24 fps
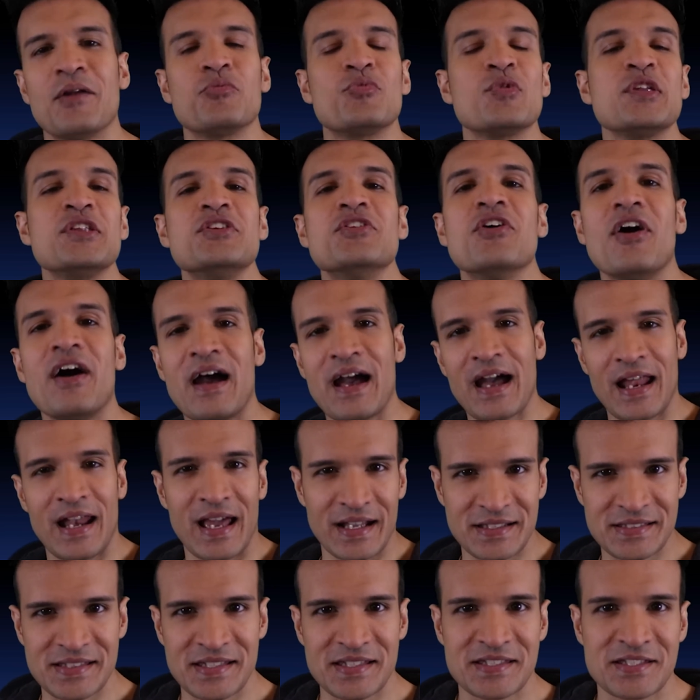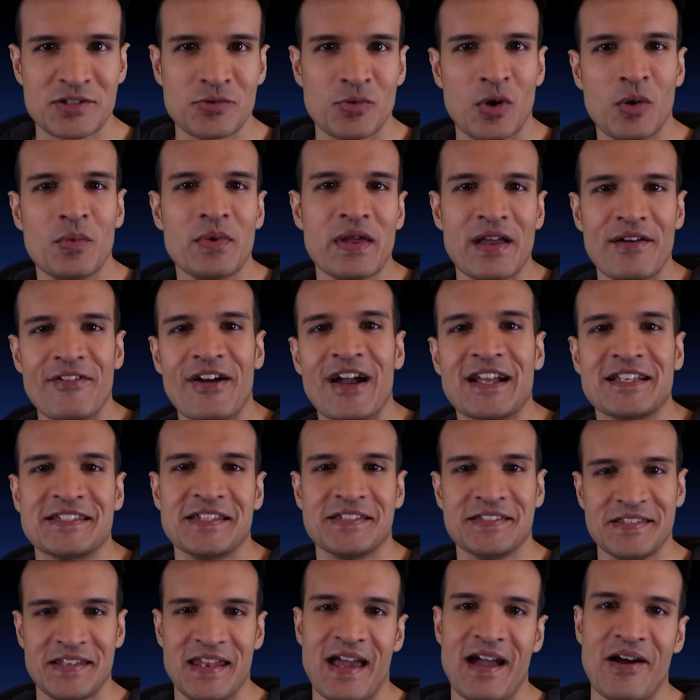we not had access to what we have
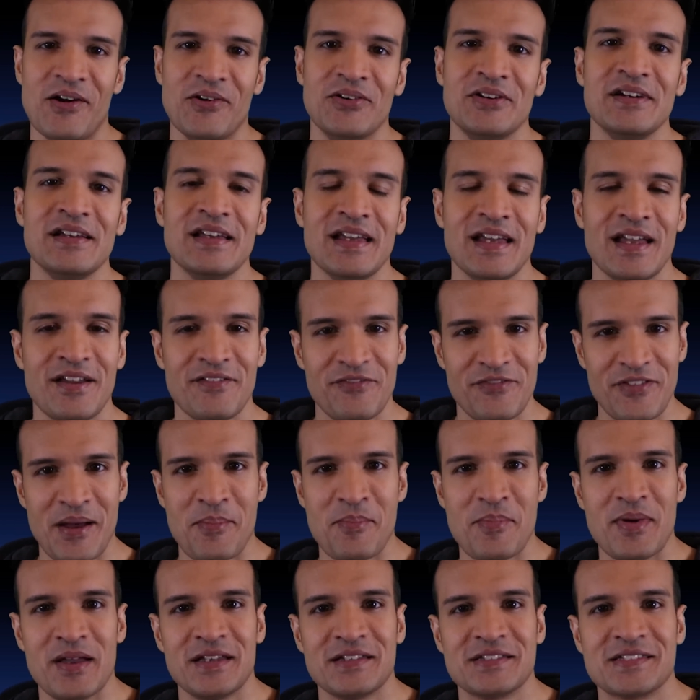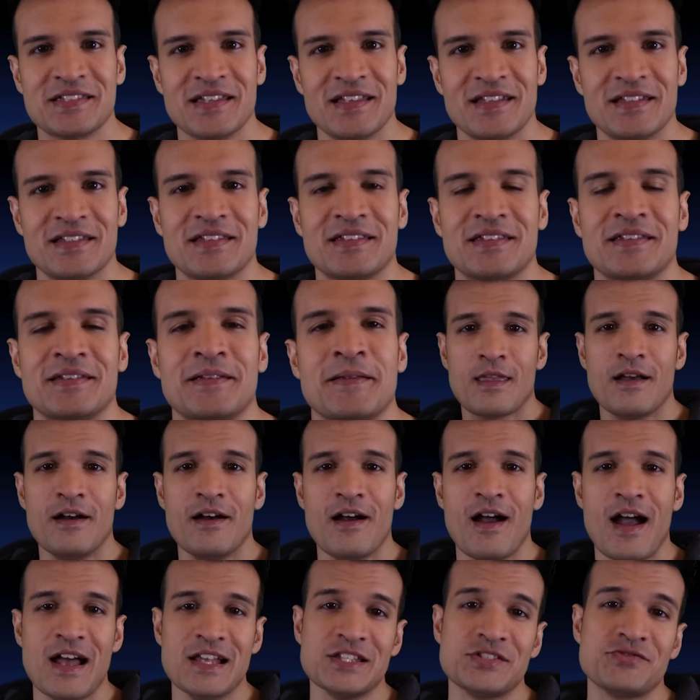access now, if that makes sense.
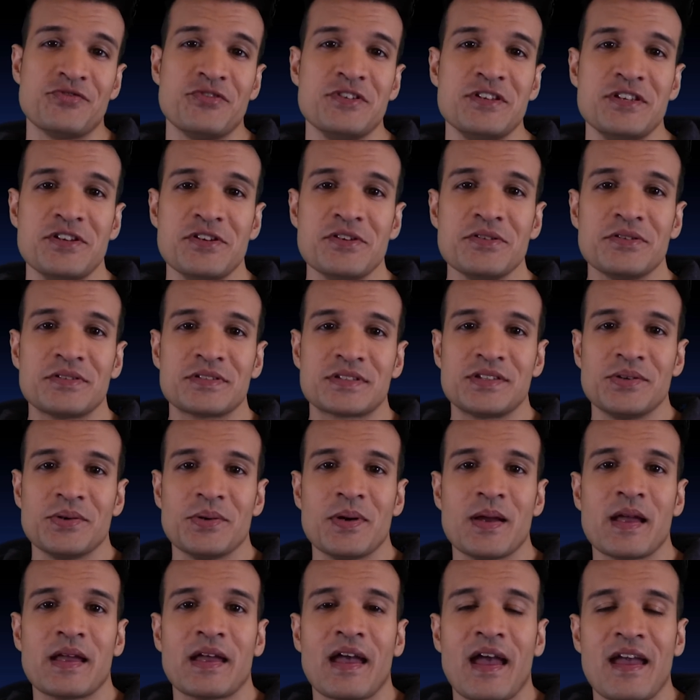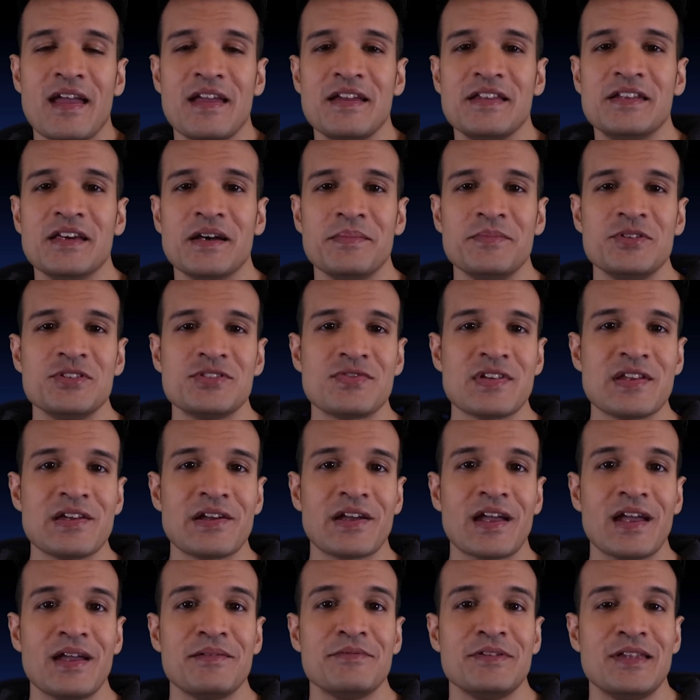As for Ukes doing AEW's video
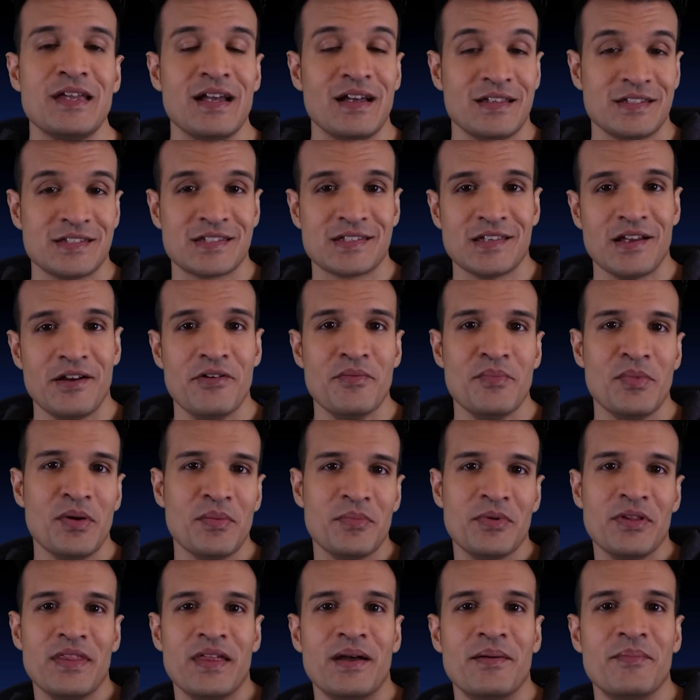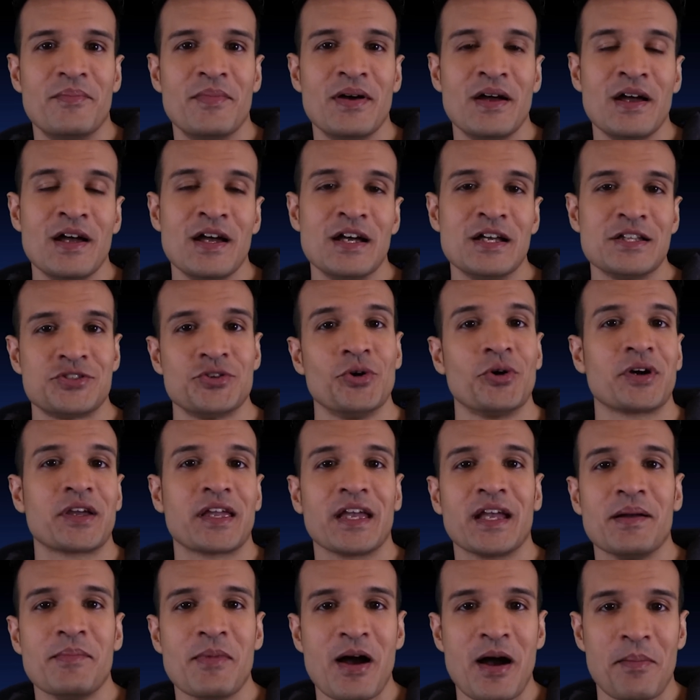game, yes, I remember them
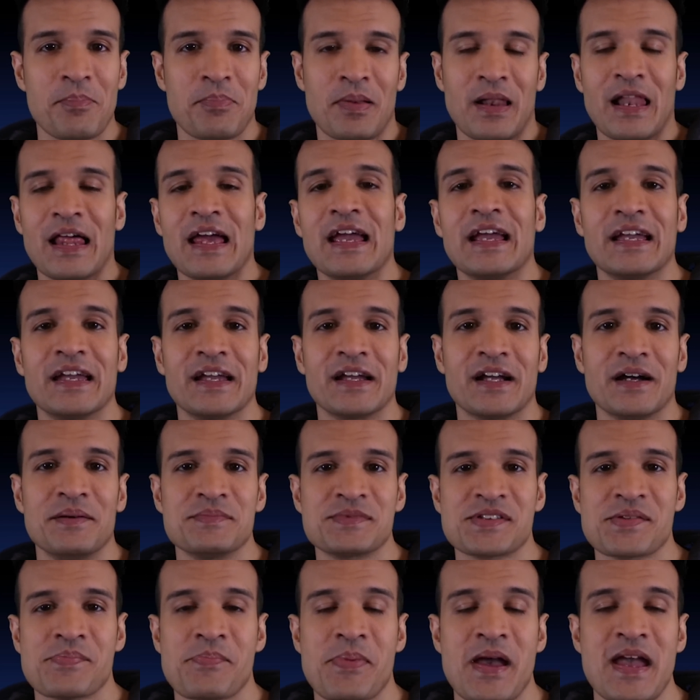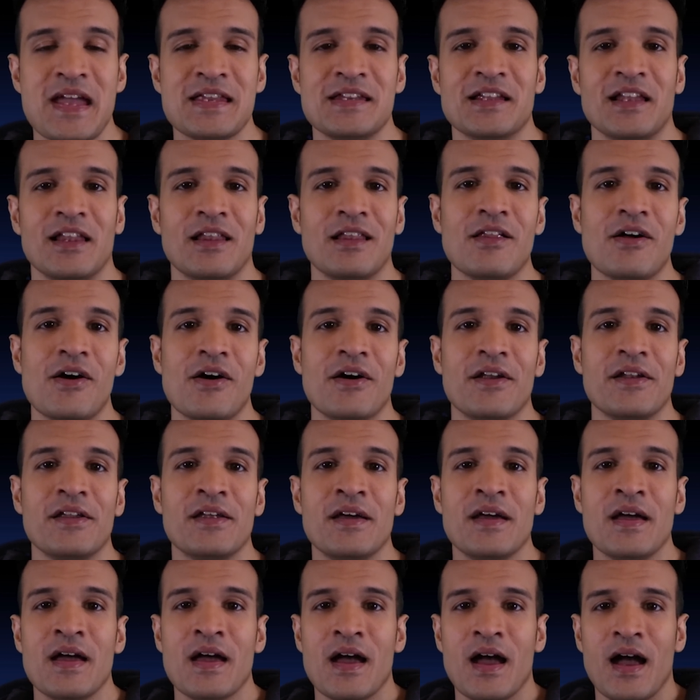talking about playing Here Comes the Pain a lot.
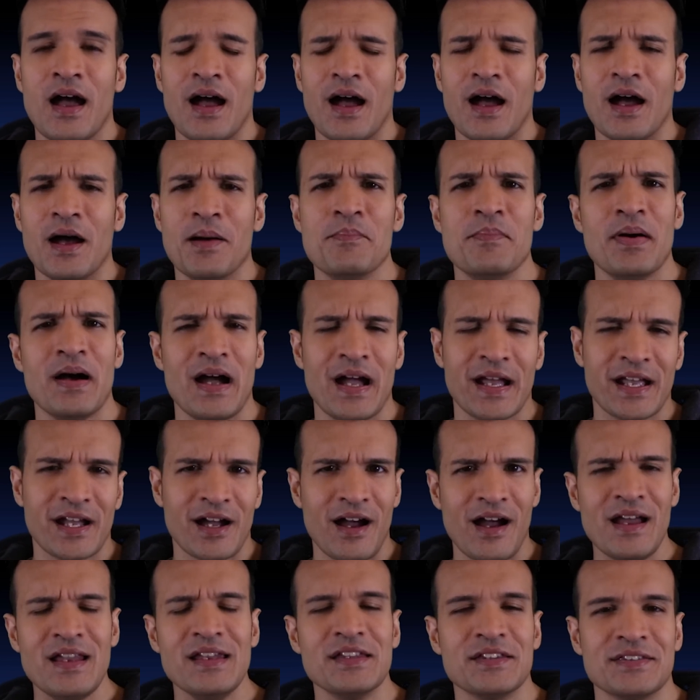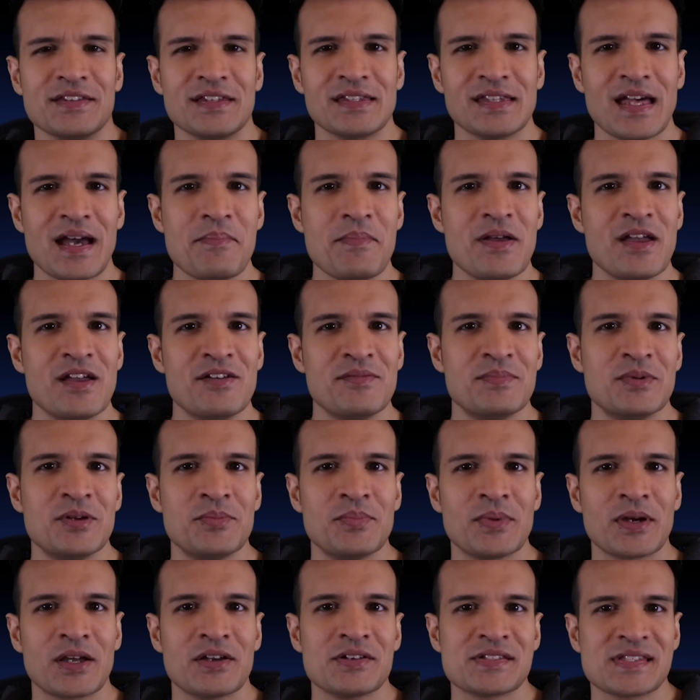But I kind of think that may have been
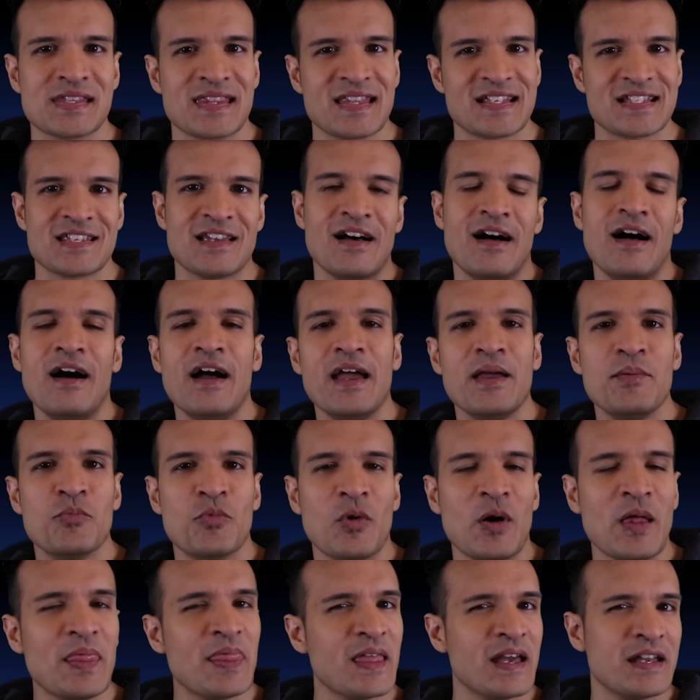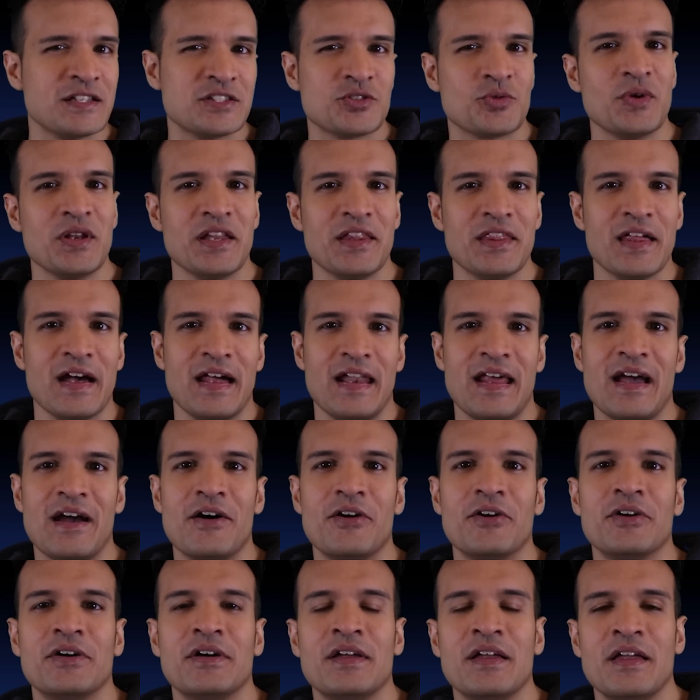because at the time when they tweeted that
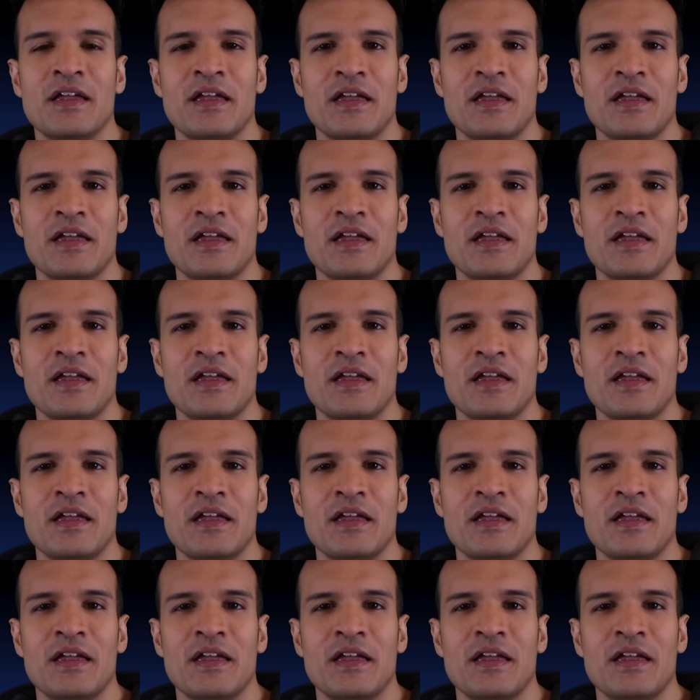out,